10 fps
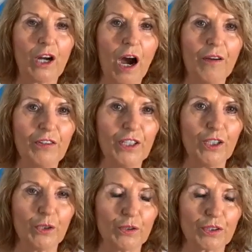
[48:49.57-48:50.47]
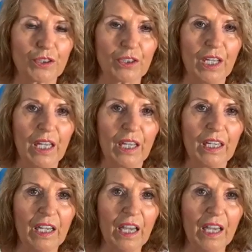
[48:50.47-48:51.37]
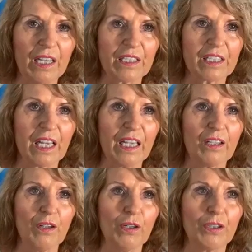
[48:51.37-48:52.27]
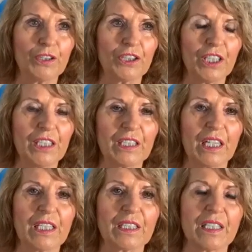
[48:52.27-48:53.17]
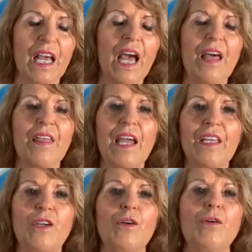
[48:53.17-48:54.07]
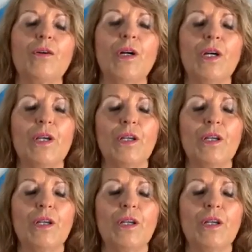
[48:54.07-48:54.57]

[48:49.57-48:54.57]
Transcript: governors, yes, thank you, Lord Jesus, thank you,